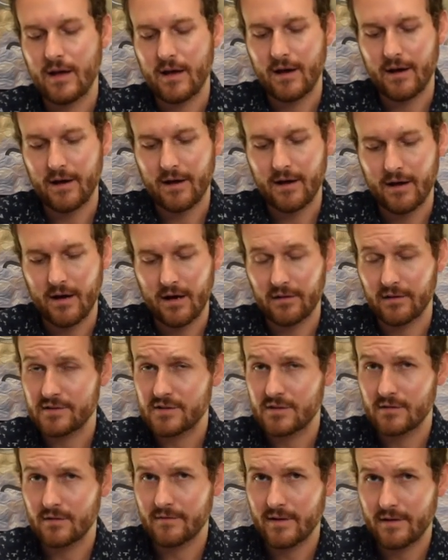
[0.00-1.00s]
I'll let
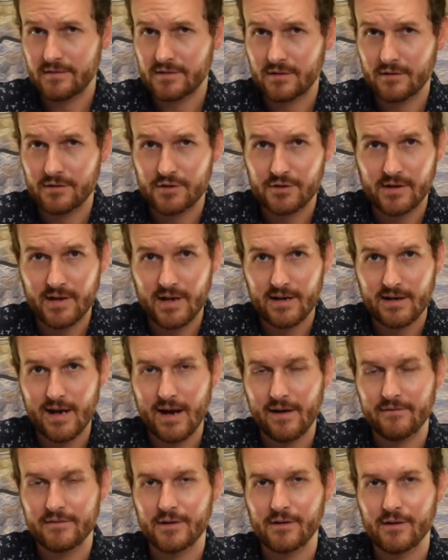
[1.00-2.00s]
you know if that was a good trade
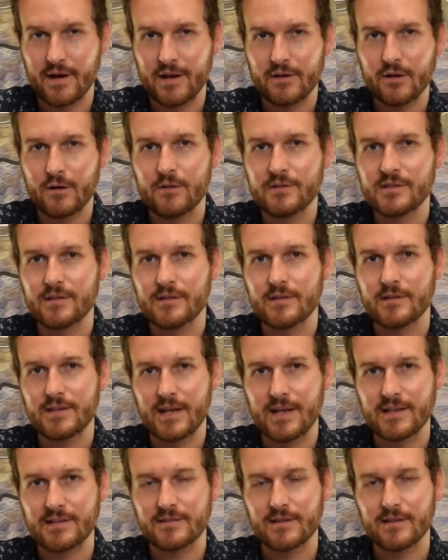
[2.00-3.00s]
after I nose it,
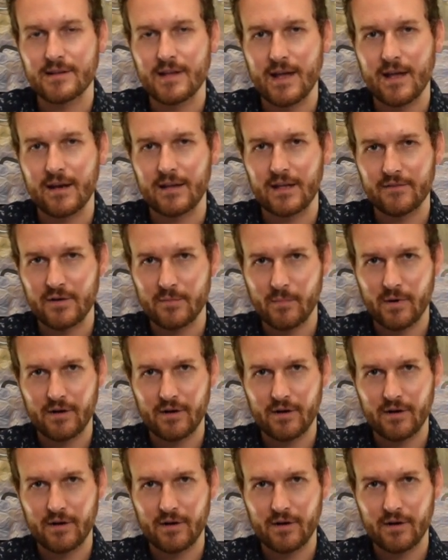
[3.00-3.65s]
taste it, and give it a